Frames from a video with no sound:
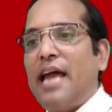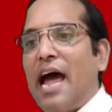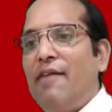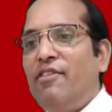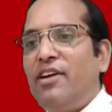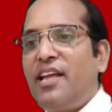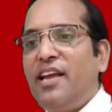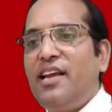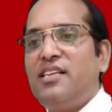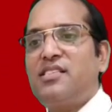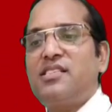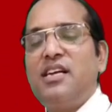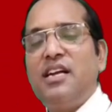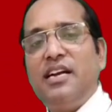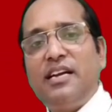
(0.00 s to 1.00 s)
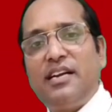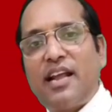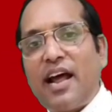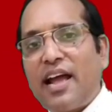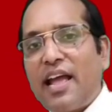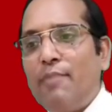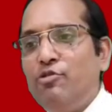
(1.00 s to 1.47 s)
diabetes,
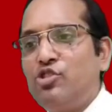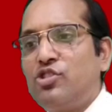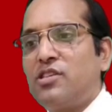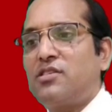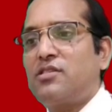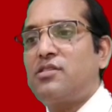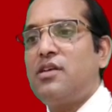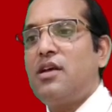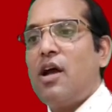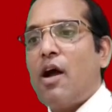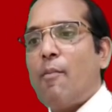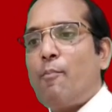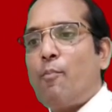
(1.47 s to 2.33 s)
drug abuses,